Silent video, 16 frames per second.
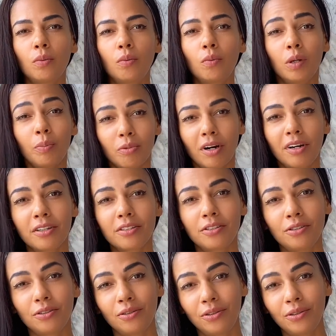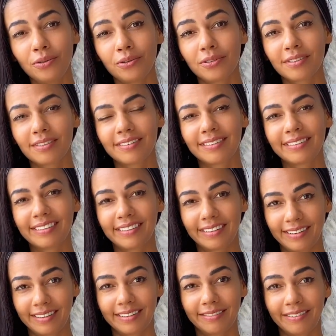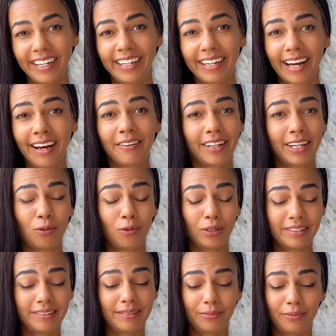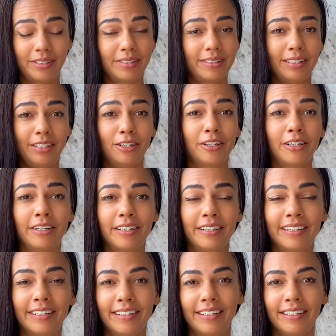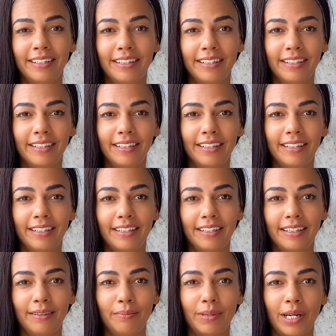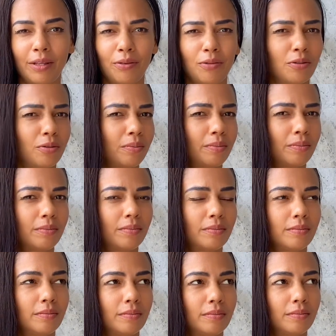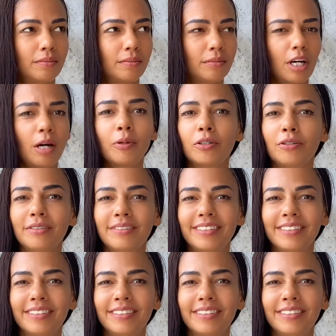What product do you use right now? Like what's in your bathroom cupboard?